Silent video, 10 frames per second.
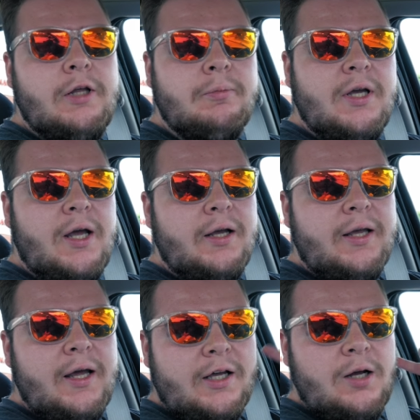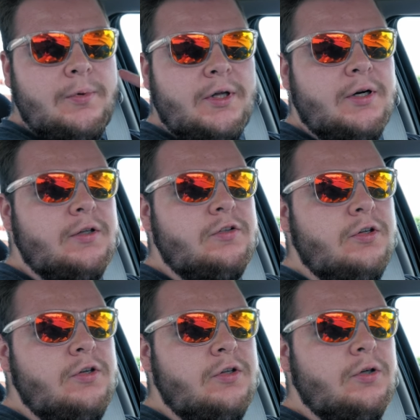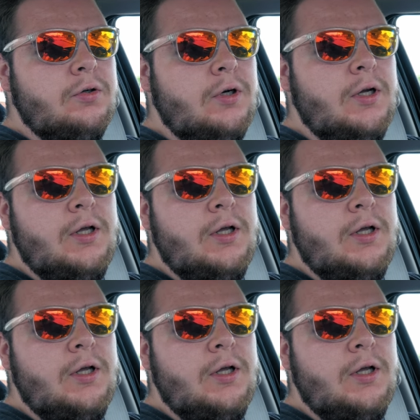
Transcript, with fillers: I'm got, got a couple errands to do.